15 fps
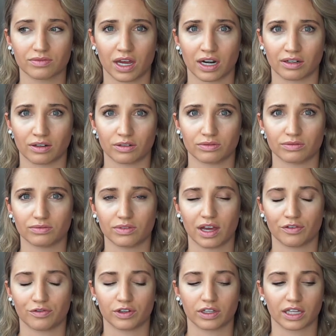I don't know.
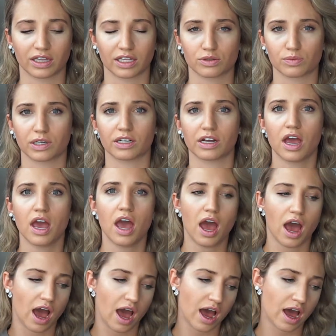I feel like that's weird.
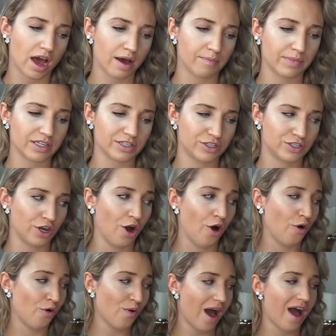
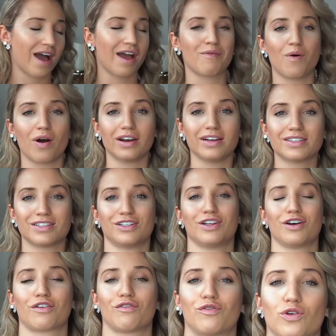So I wanted to
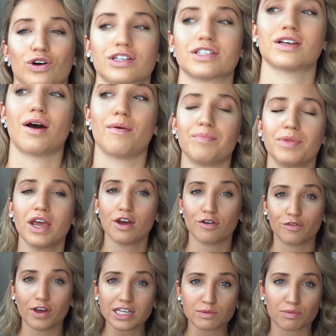look for some
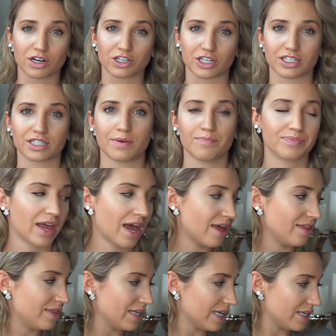face brushes,
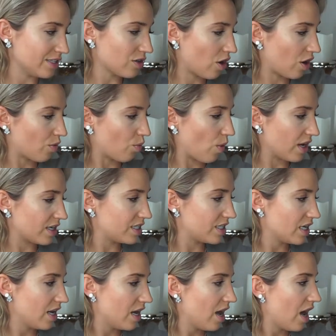and these are what
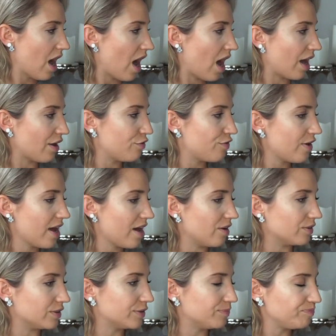I
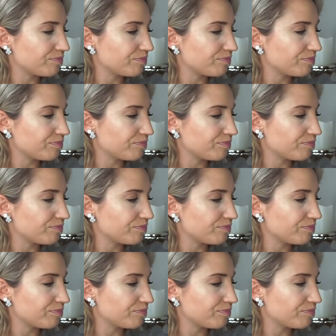found.